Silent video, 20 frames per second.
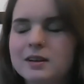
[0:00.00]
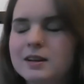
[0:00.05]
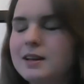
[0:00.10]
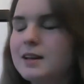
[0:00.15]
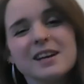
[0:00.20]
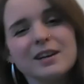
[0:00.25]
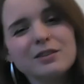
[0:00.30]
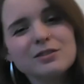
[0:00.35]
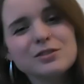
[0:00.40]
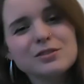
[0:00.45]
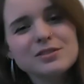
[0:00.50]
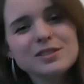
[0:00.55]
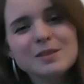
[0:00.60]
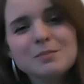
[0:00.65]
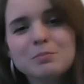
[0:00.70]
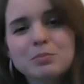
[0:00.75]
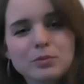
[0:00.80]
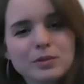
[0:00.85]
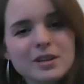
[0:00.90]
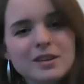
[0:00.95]
I'd also say
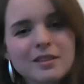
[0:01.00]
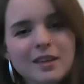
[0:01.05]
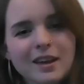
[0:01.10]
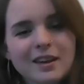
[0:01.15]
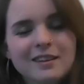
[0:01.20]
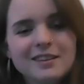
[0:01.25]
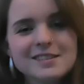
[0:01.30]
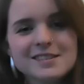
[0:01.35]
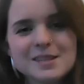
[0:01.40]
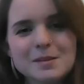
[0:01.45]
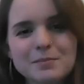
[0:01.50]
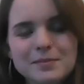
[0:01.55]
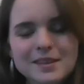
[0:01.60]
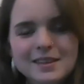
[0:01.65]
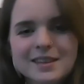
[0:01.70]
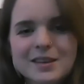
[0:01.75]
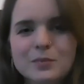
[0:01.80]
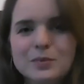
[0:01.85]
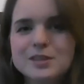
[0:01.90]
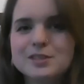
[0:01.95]
breathing. It's something
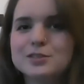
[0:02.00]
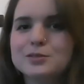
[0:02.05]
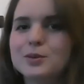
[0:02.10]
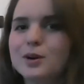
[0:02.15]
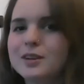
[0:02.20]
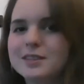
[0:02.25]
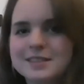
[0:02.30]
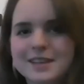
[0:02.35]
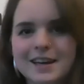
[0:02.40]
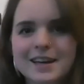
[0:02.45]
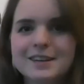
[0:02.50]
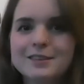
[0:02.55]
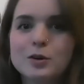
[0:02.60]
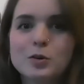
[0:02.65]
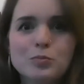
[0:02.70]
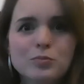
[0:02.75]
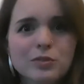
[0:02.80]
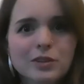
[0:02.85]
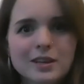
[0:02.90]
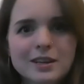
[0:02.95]
that we do all day,
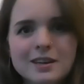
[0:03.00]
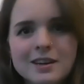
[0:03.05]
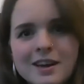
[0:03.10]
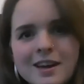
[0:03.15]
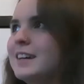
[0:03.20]
hopefully.